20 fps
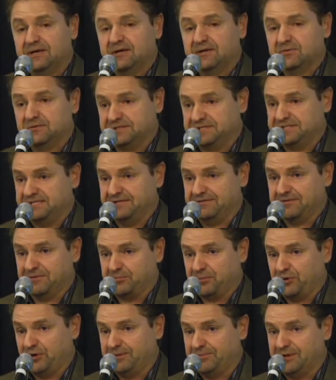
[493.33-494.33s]
receive a
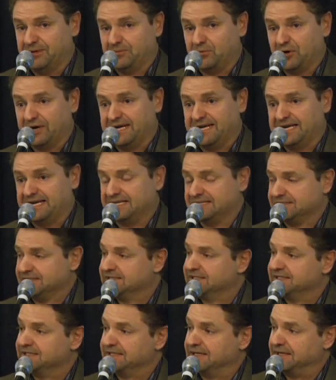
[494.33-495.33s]
premium right
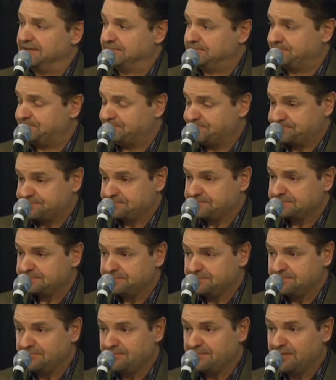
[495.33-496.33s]
at
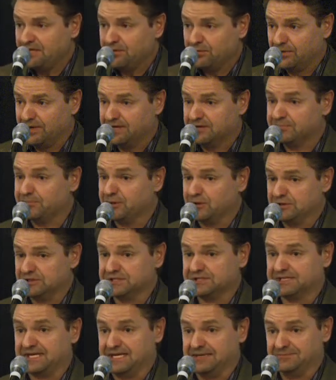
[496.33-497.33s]
the
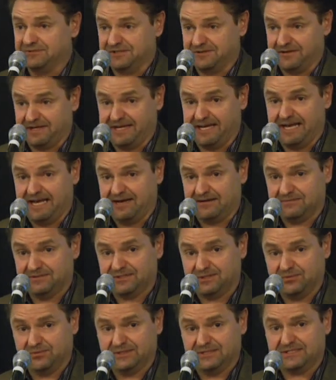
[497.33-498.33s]
purchase times of the calves,
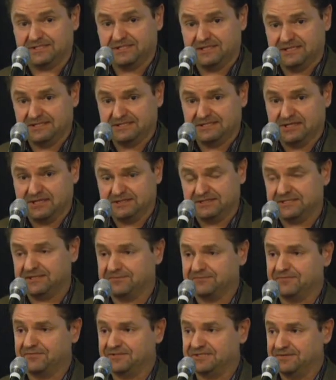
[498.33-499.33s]
so it's not
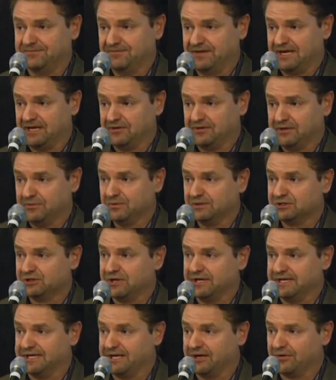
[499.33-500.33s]
some value that we
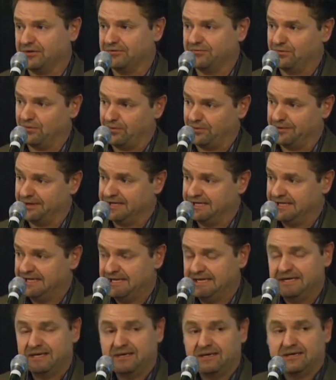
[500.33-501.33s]
try to carry forward.
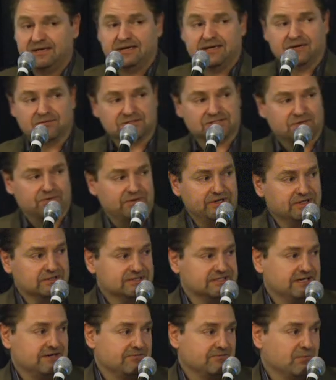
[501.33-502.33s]
It was a real
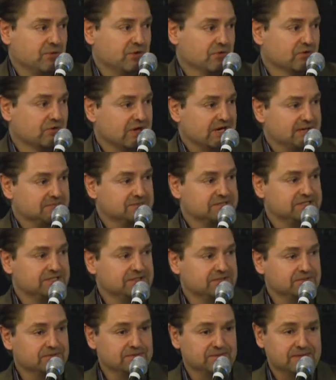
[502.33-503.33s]
tough program
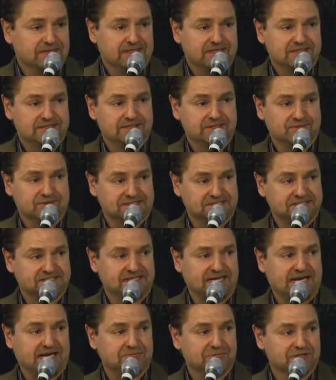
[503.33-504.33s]
to
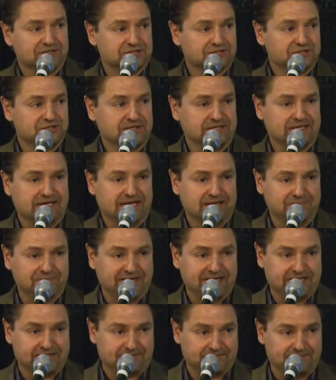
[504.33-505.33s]
establish and
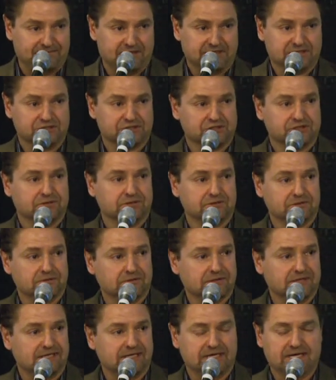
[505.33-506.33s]
make it functional,